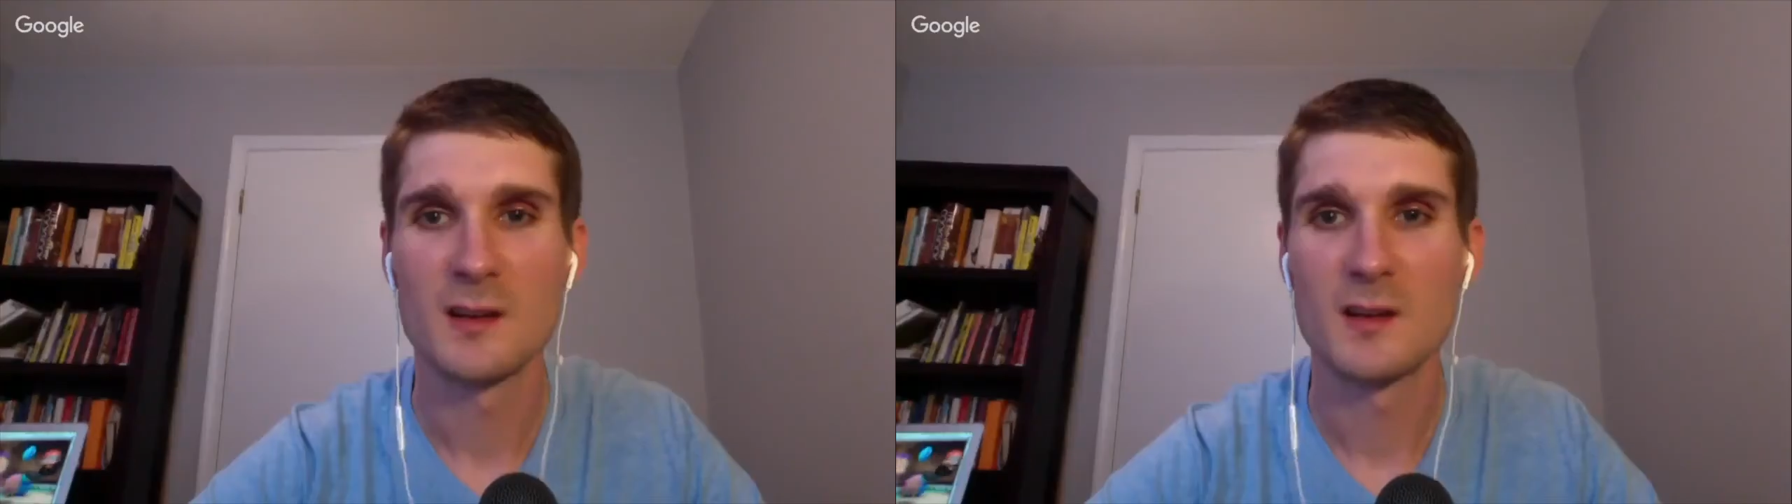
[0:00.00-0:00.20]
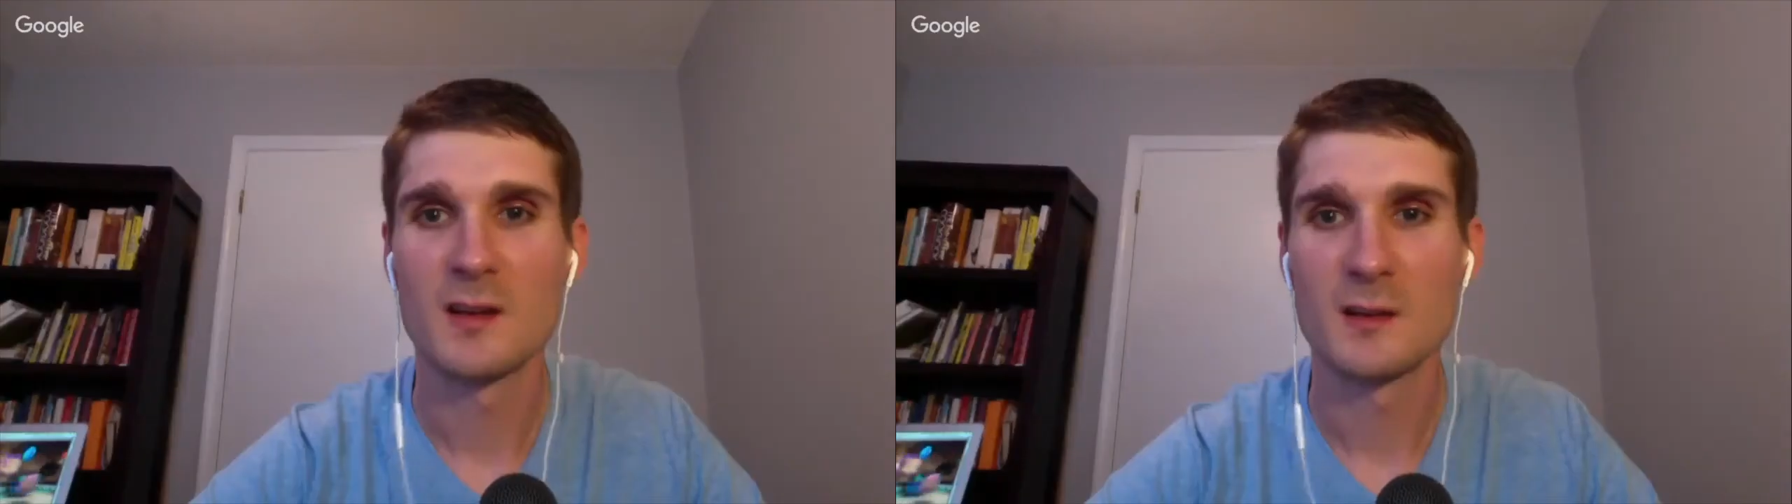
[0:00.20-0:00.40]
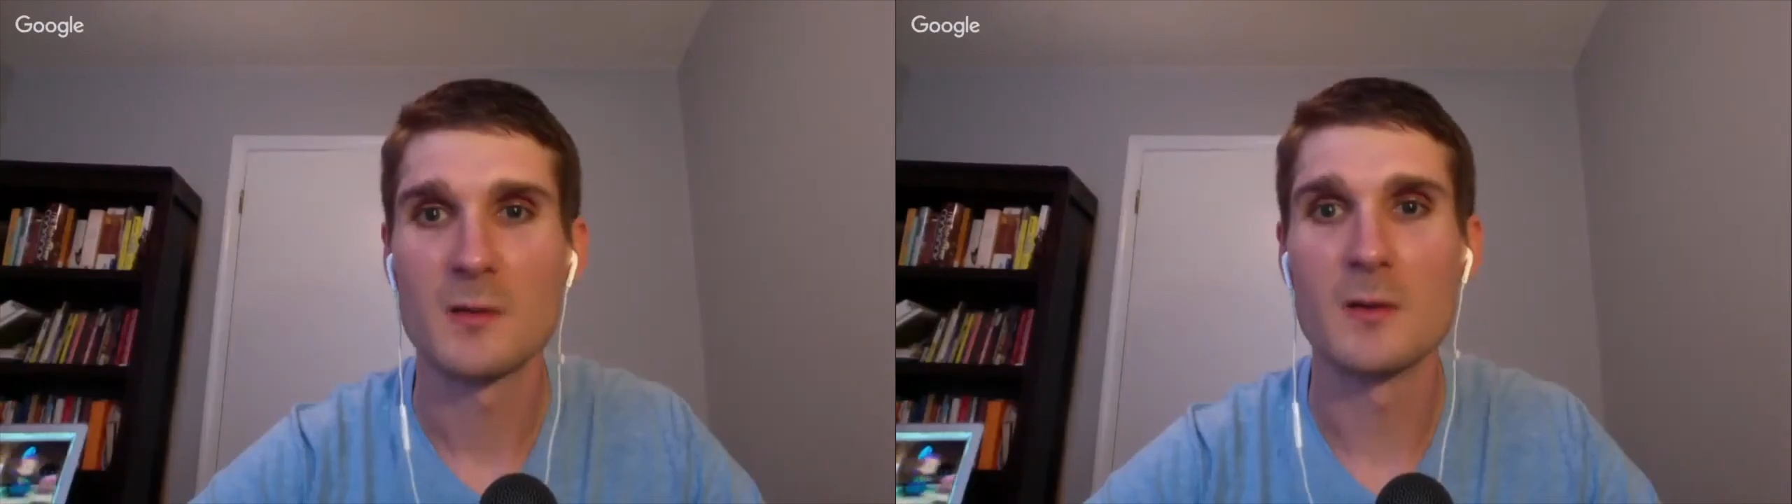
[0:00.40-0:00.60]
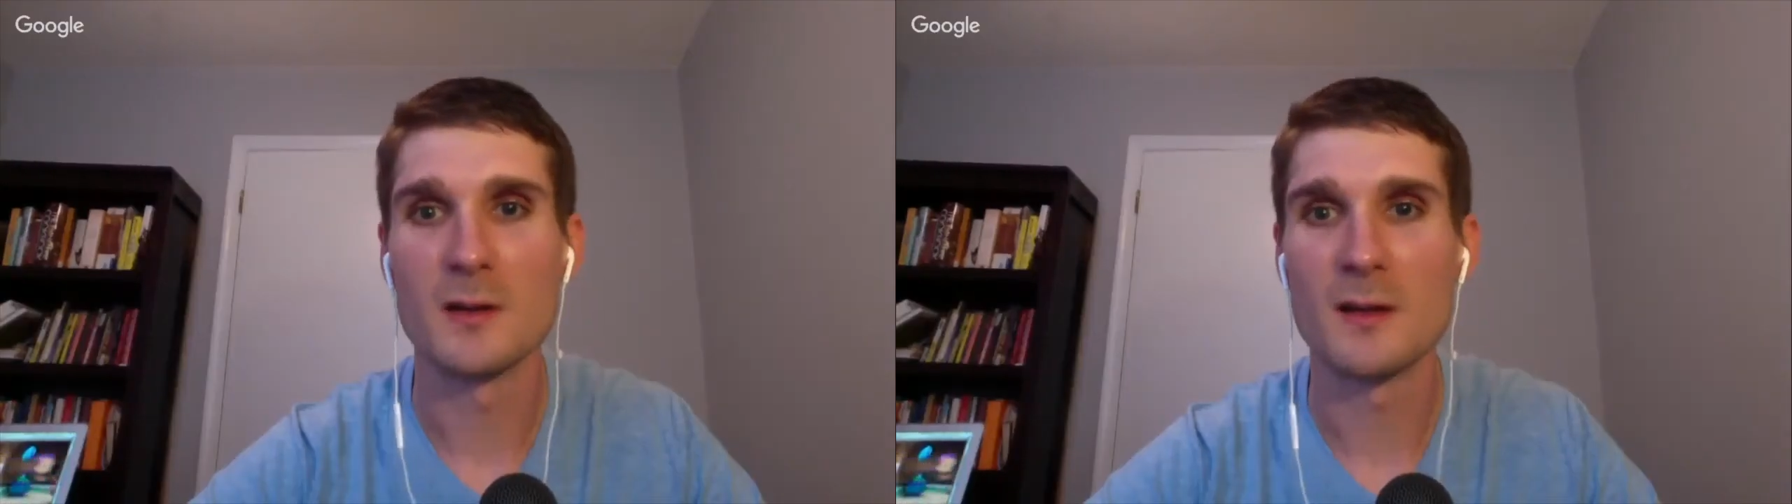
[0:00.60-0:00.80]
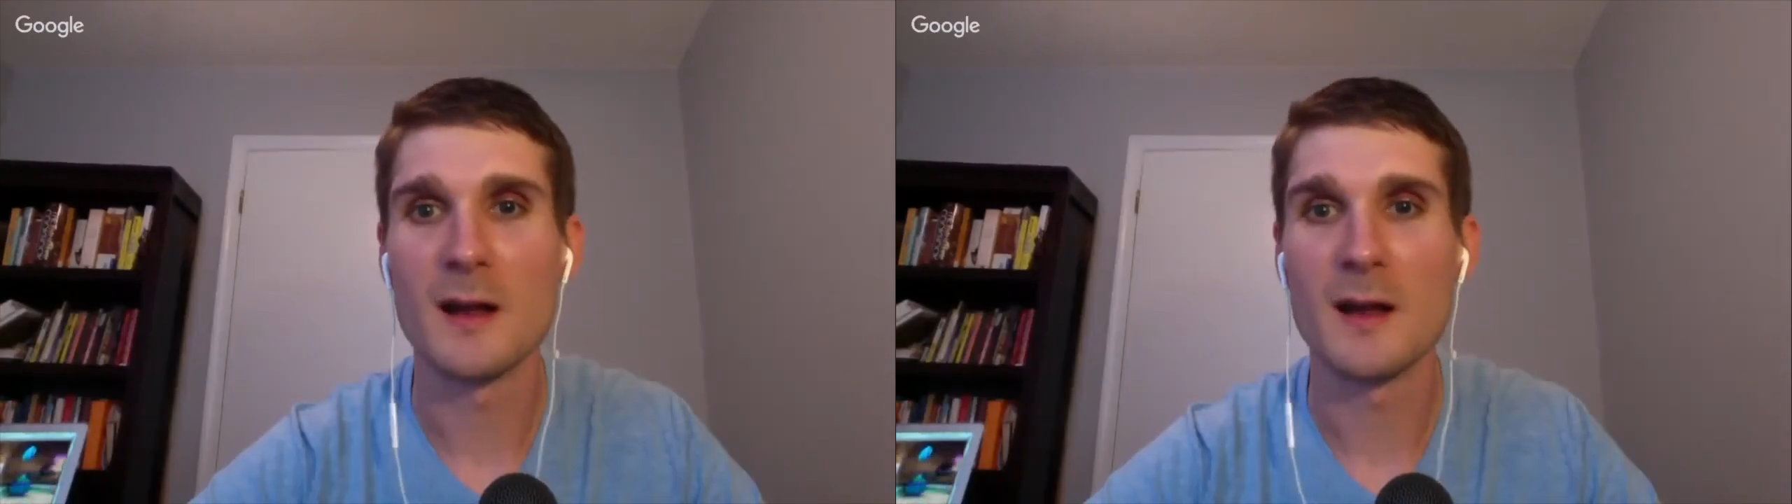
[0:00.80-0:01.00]
Cool.
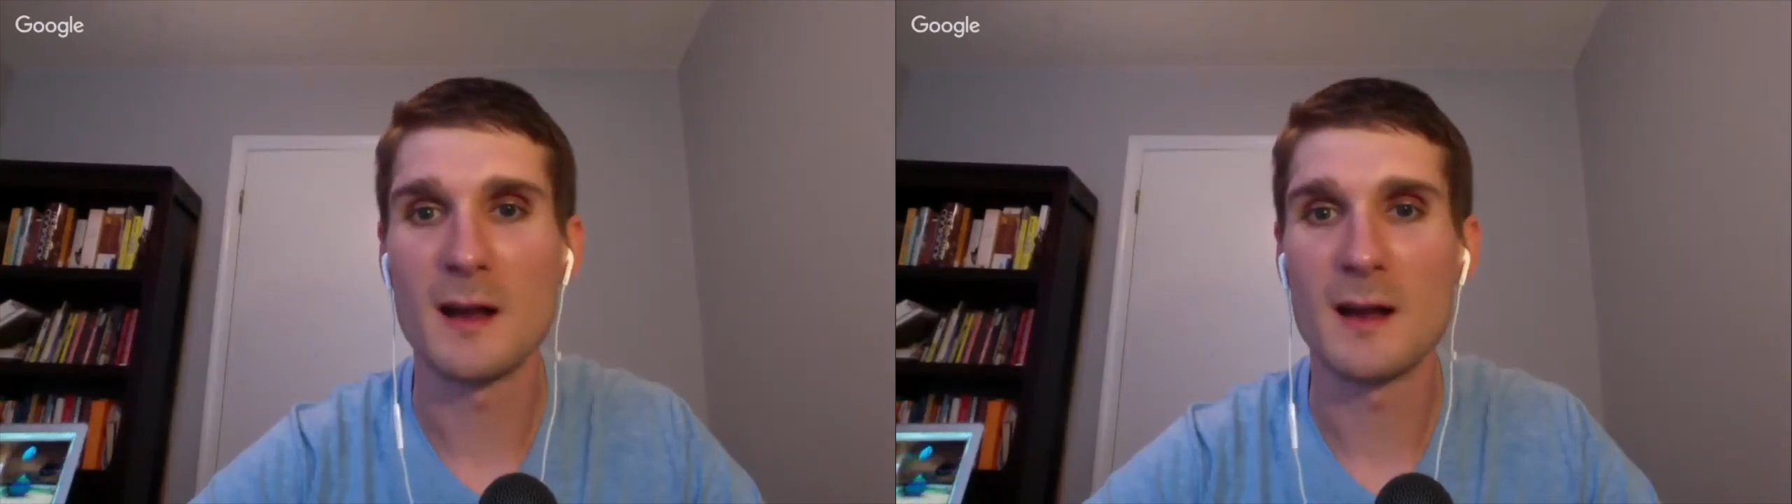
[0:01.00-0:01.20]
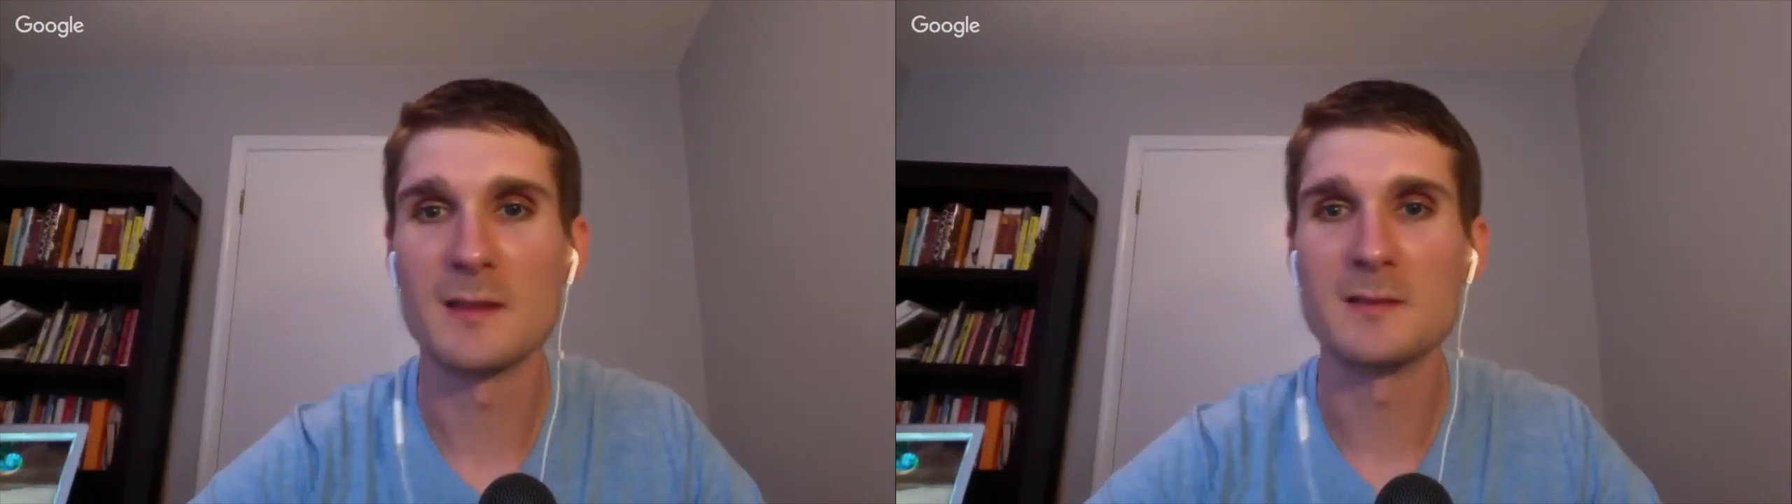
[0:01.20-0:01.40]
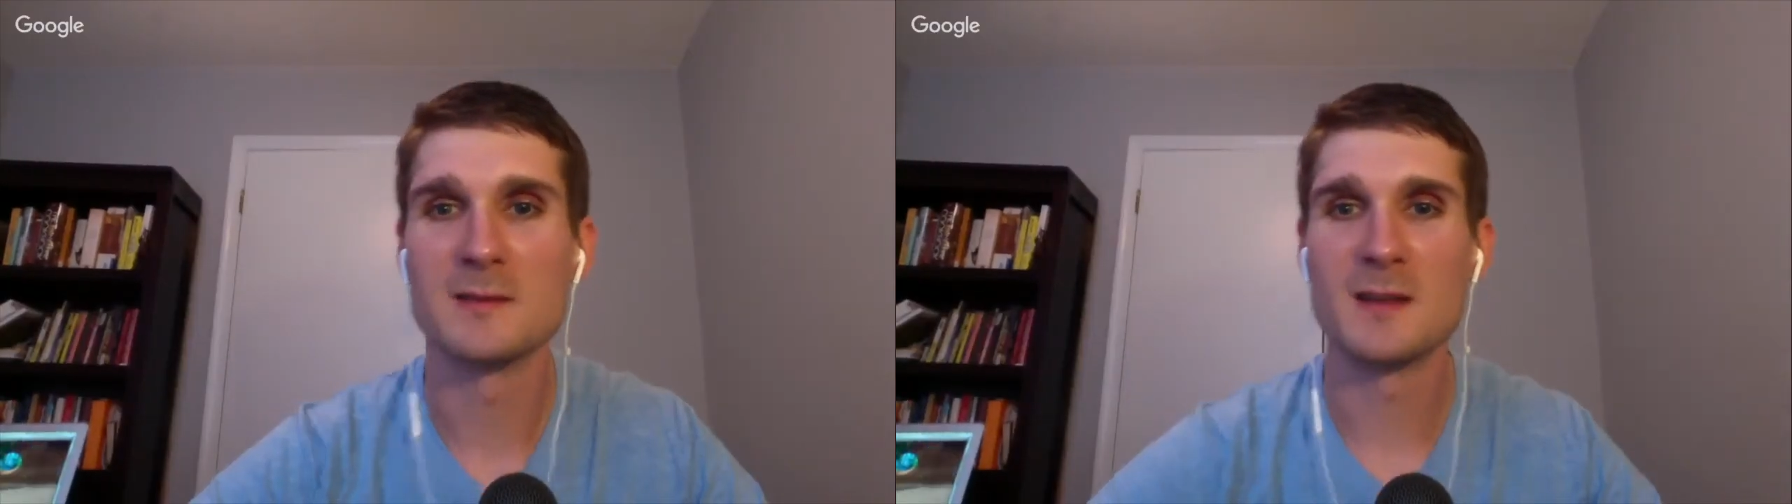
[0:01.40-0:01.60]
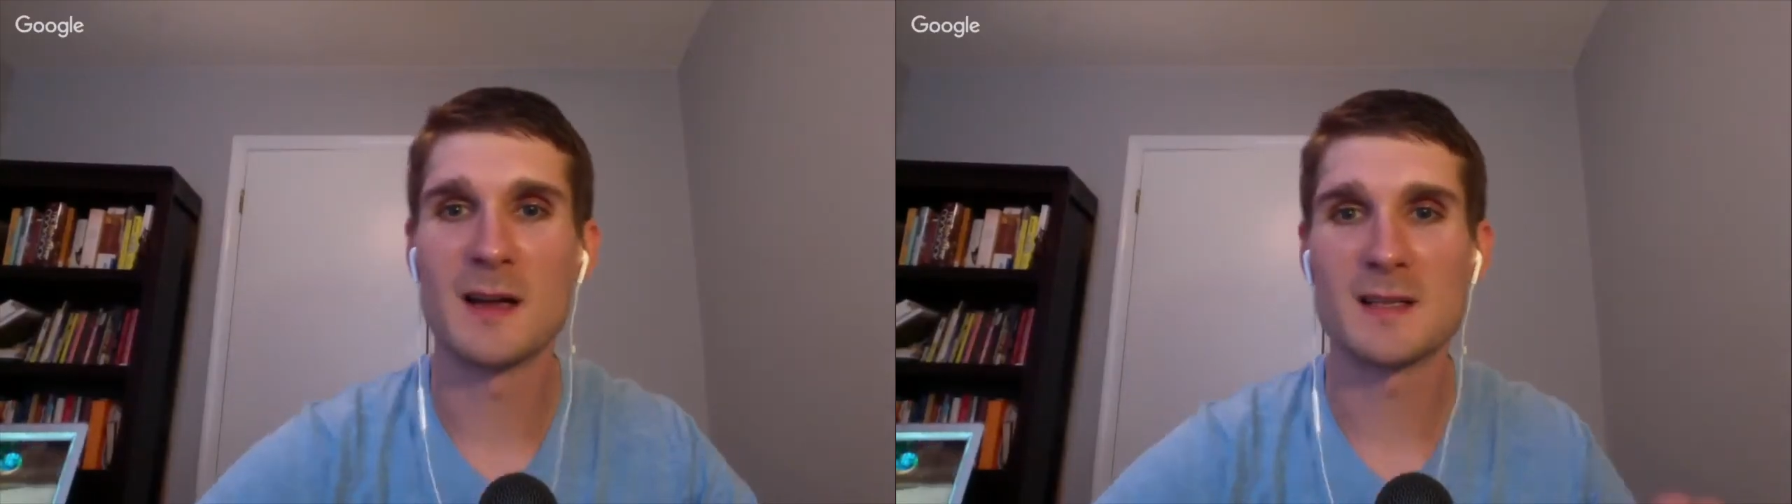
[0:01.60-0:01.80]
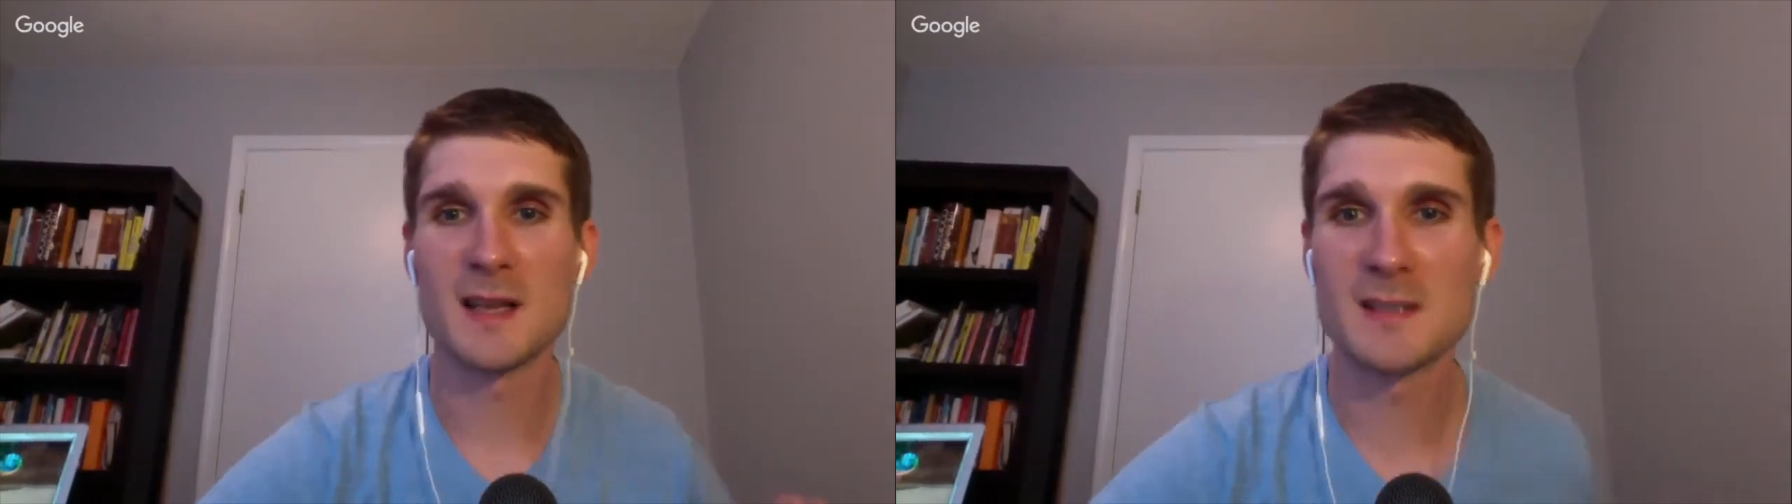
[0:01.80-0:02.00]
I I
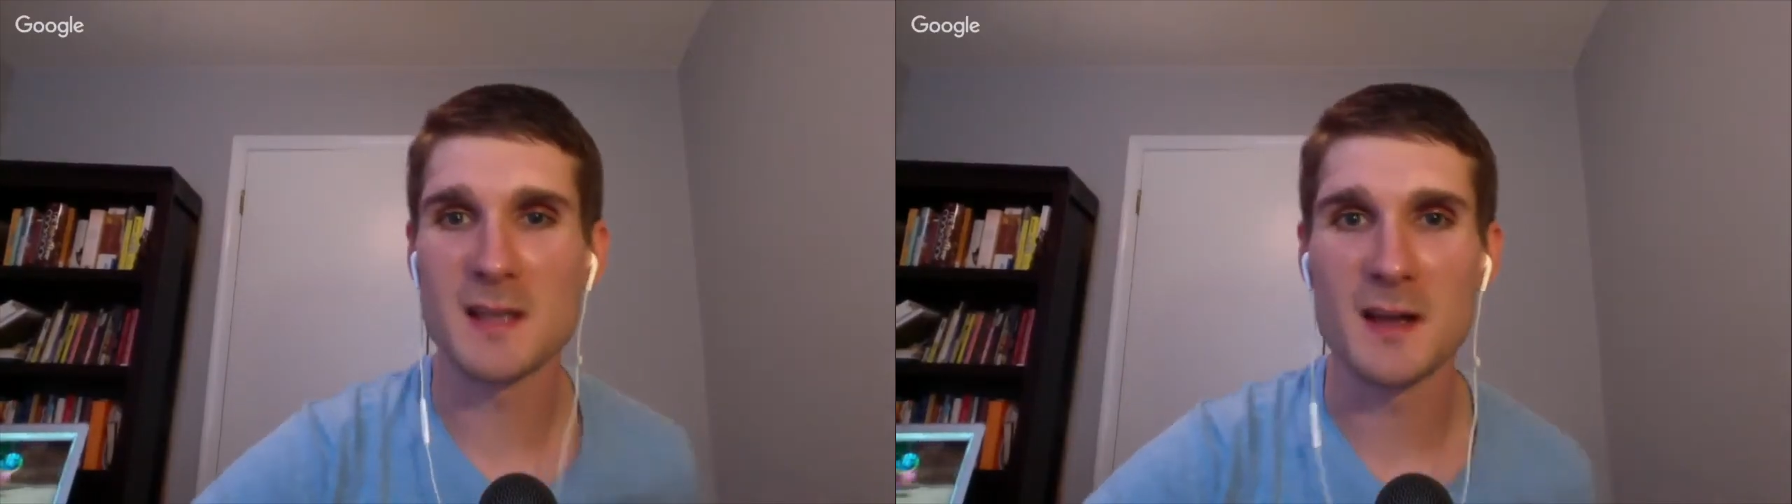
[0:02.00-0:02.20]
sense a,